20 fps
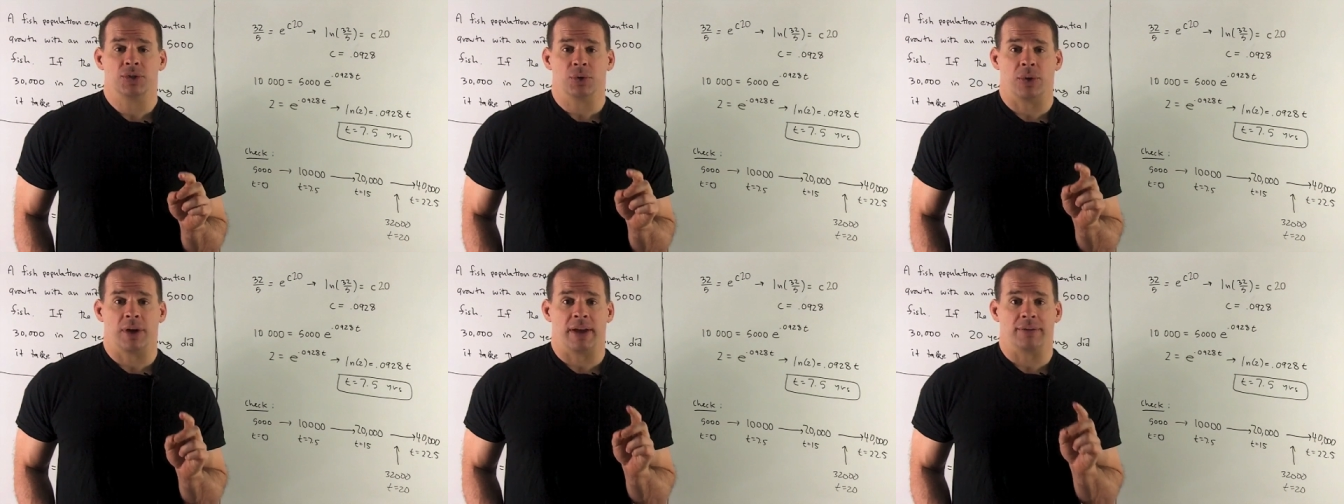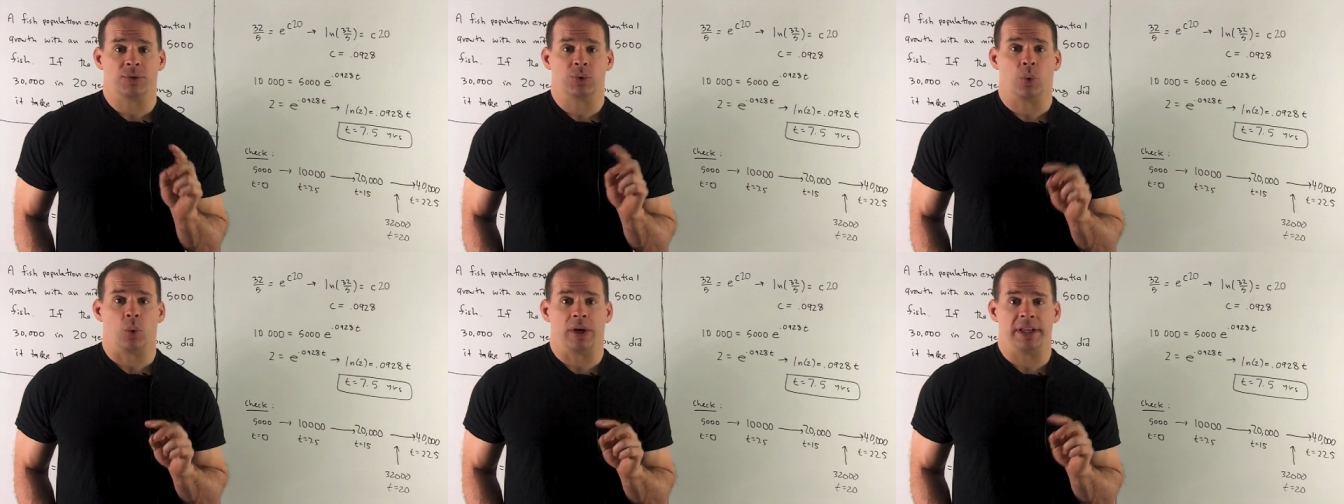So i gonna
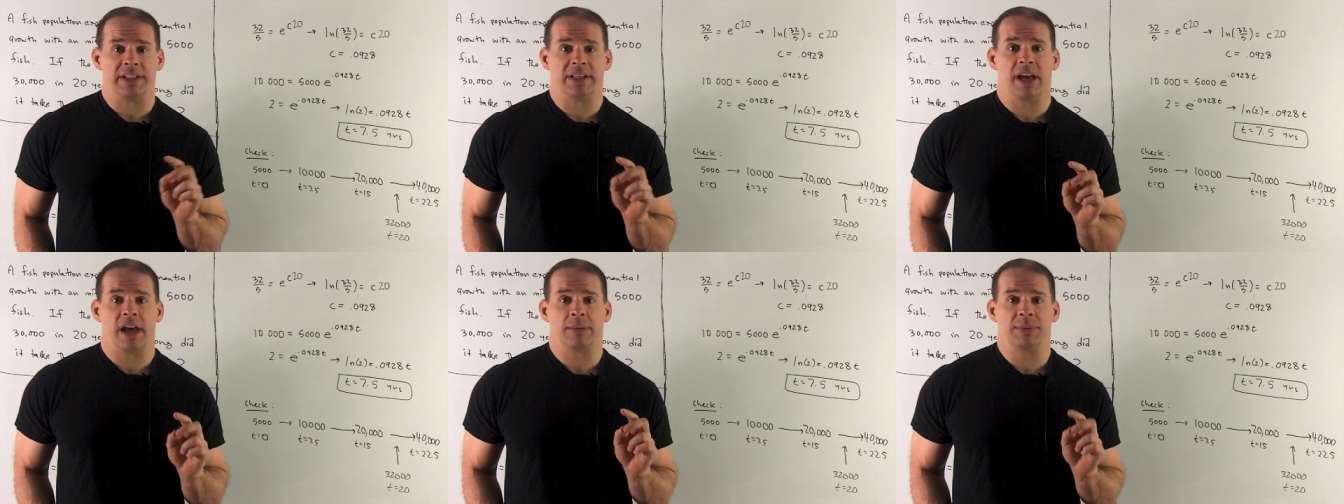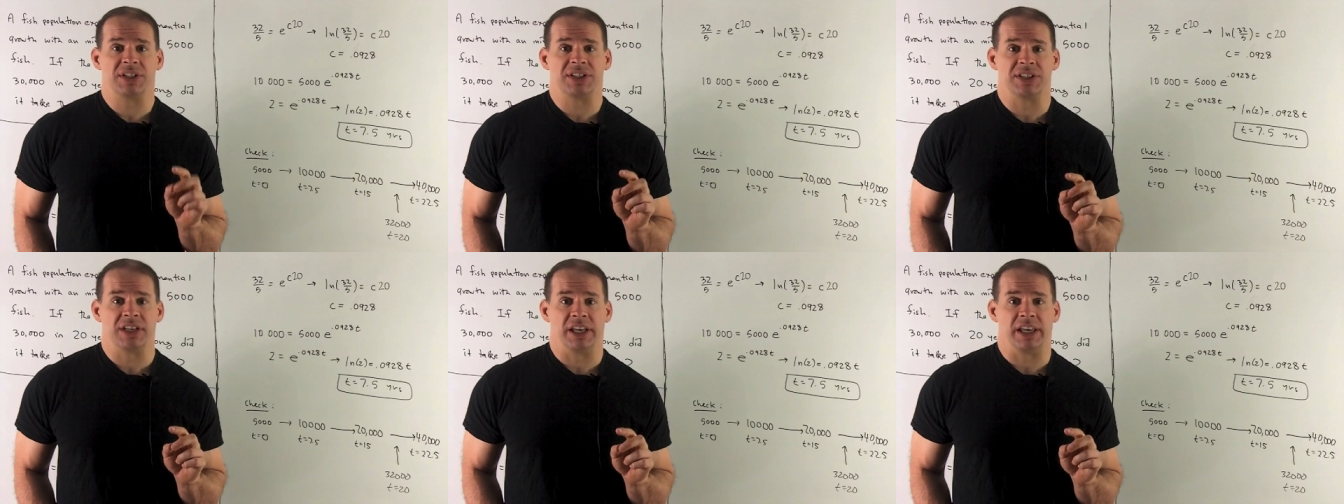have 20
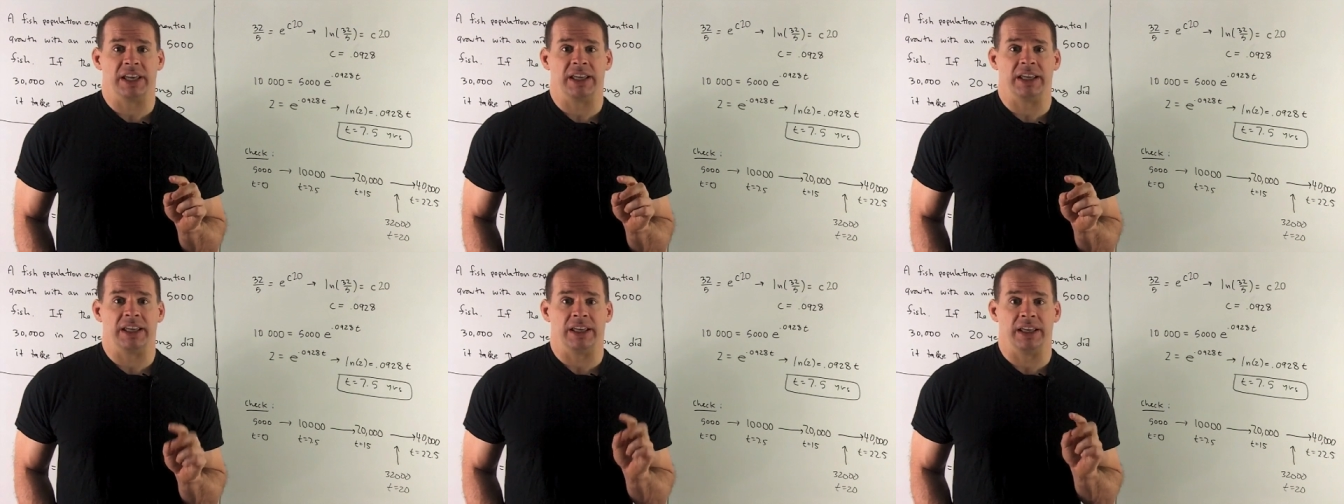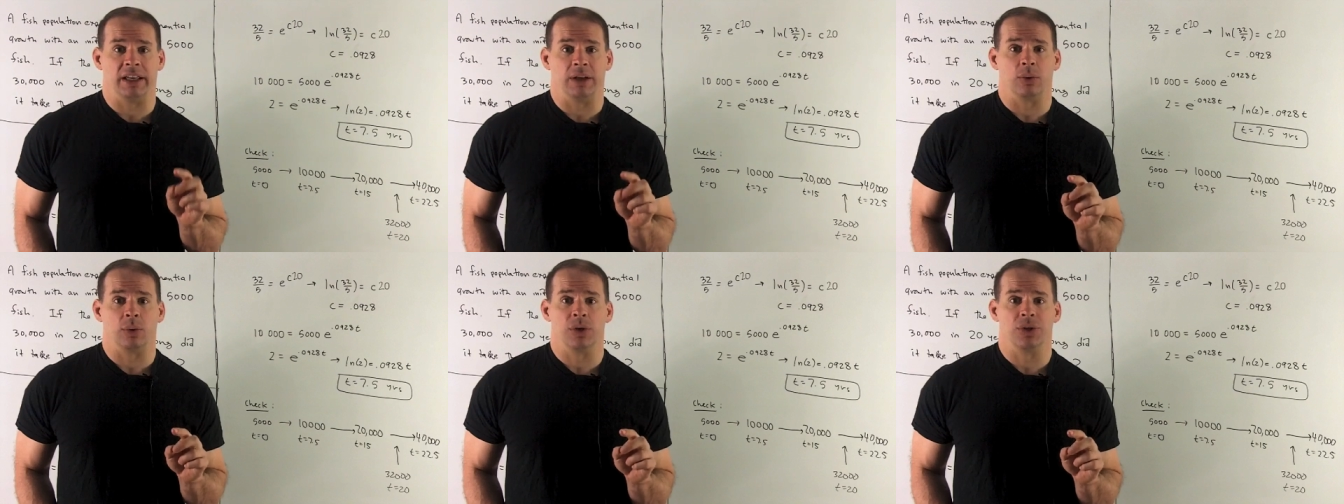times c
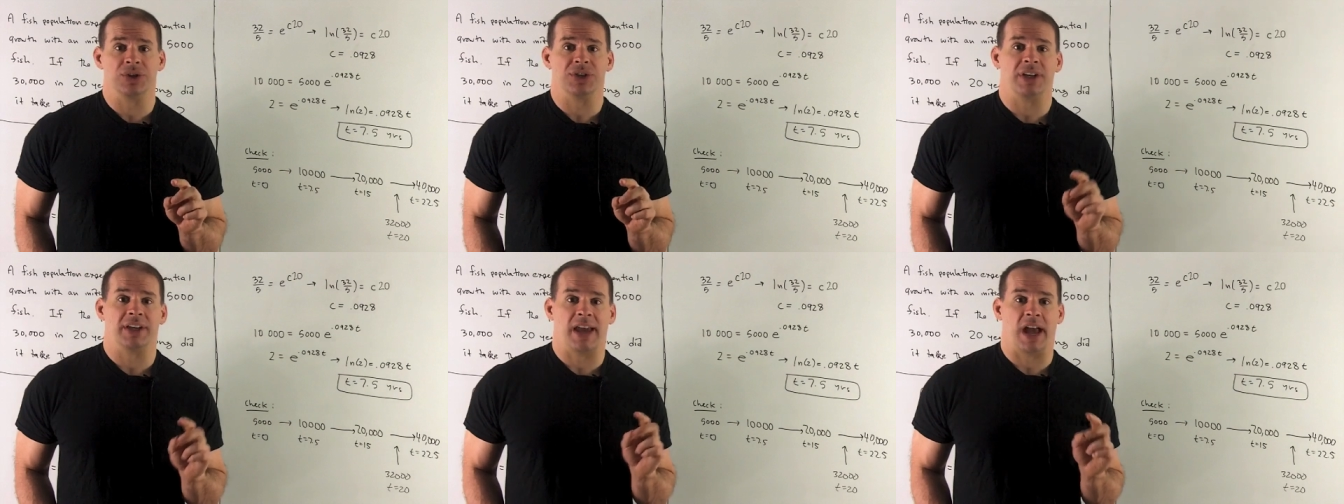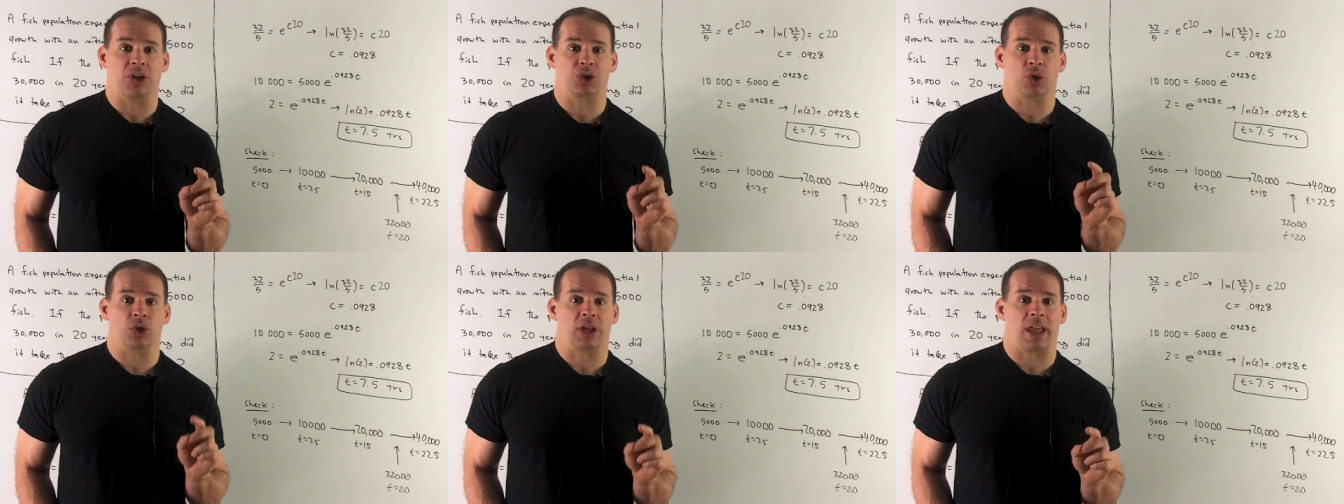equals
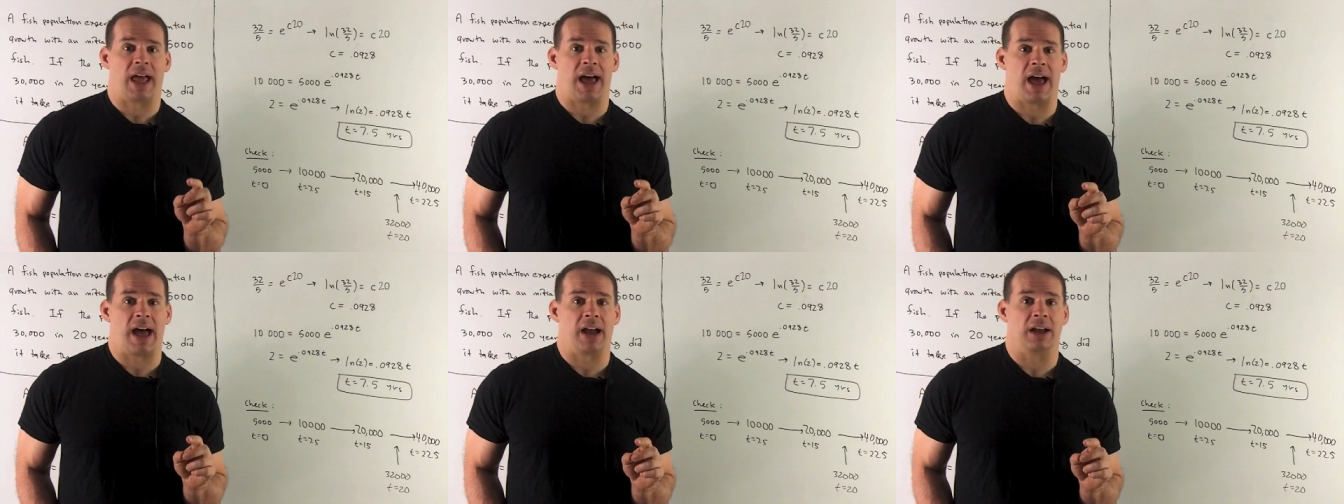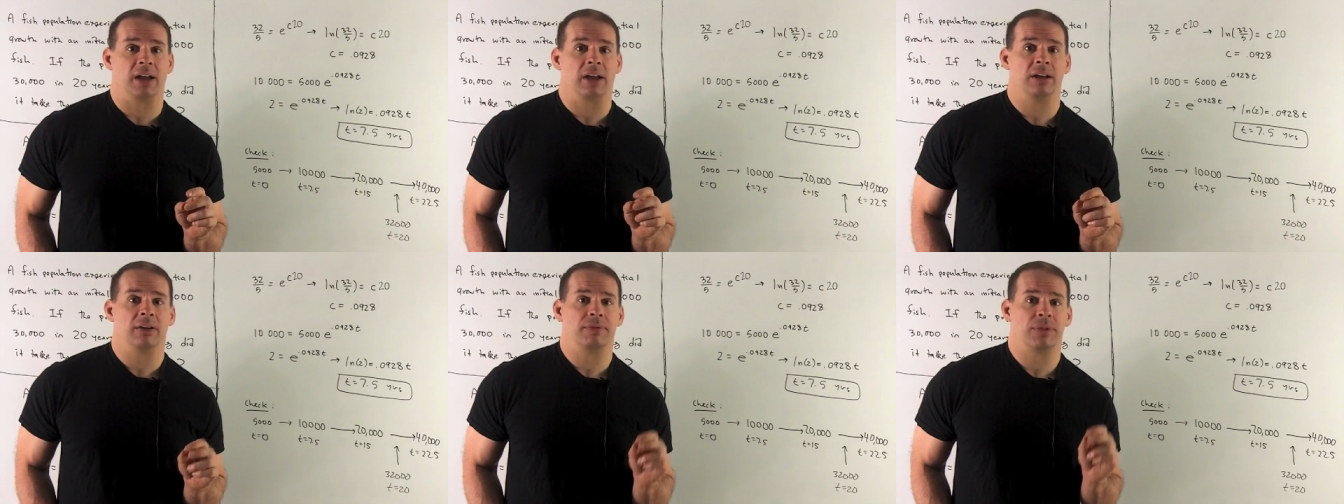natural
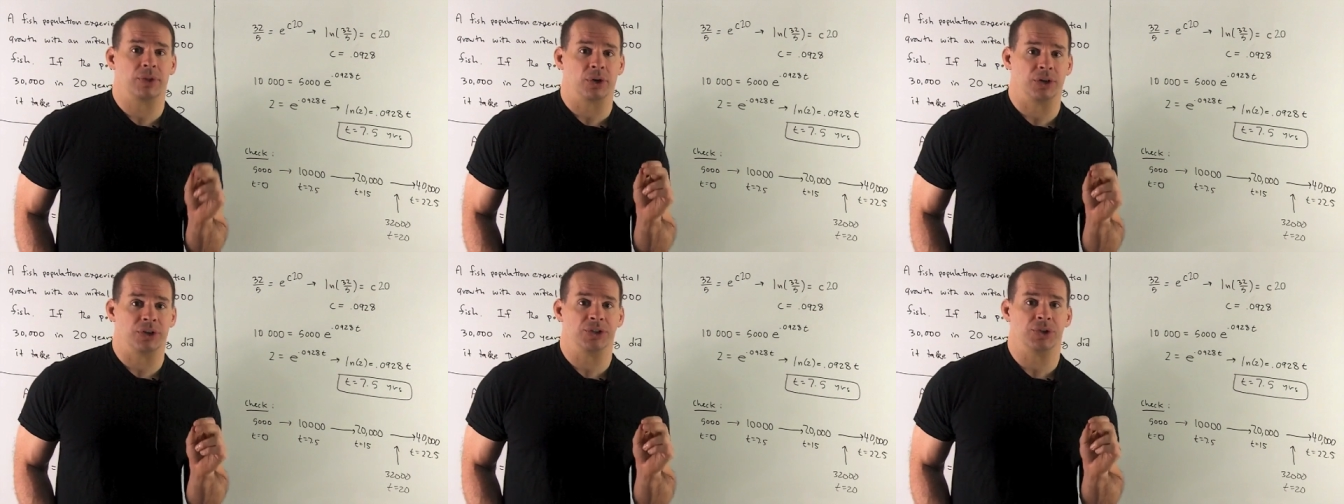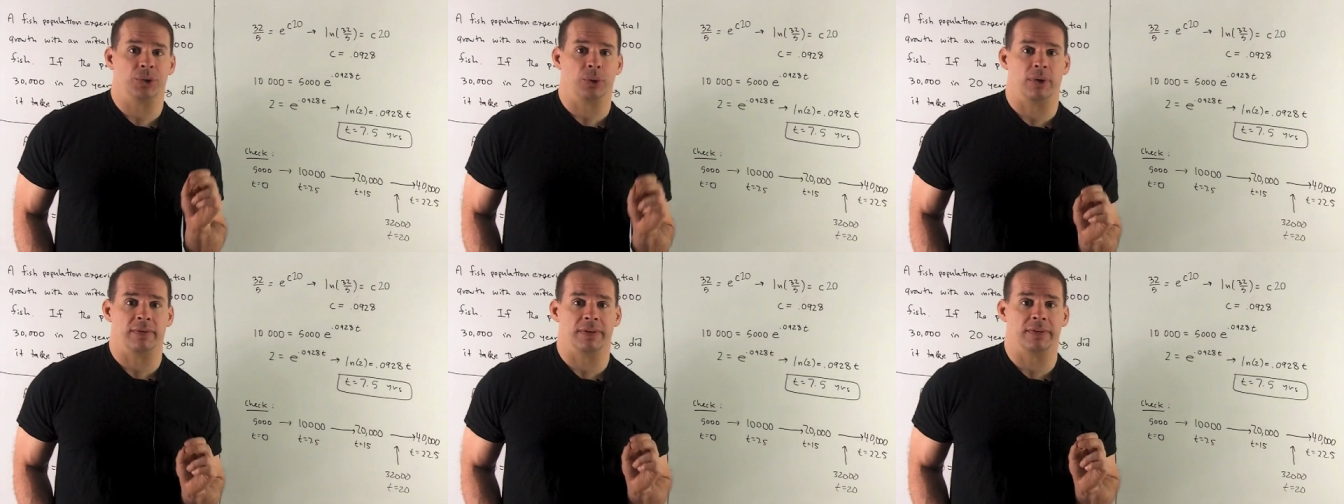log
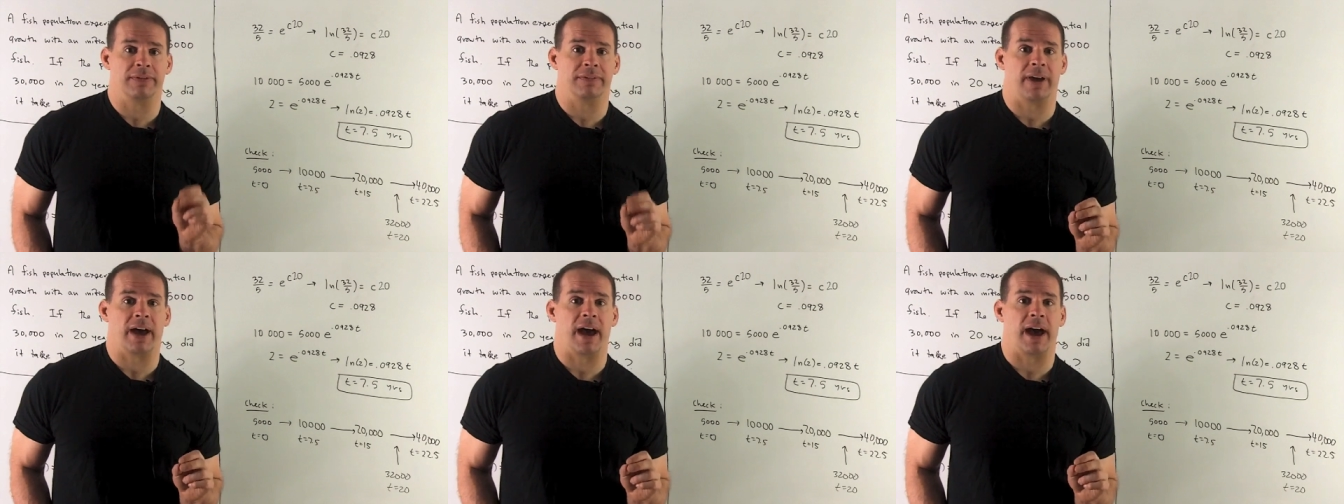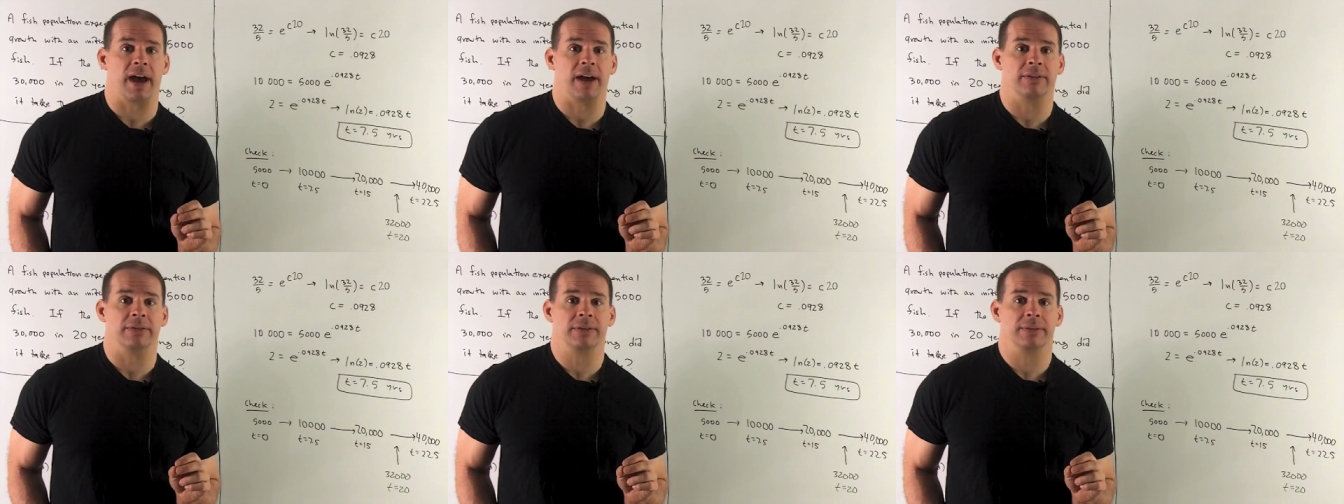32 over
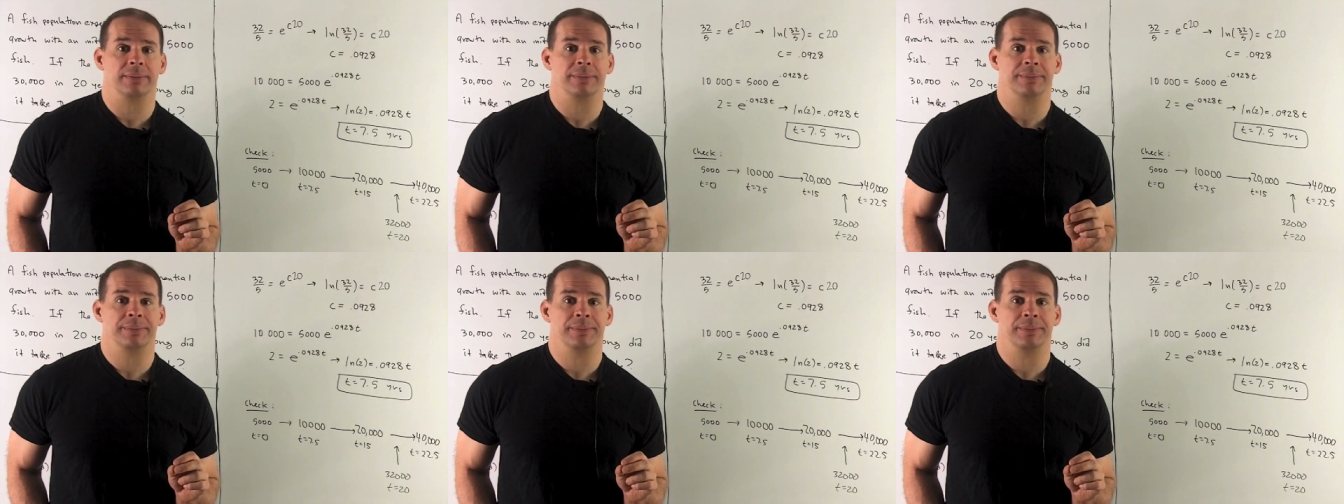five.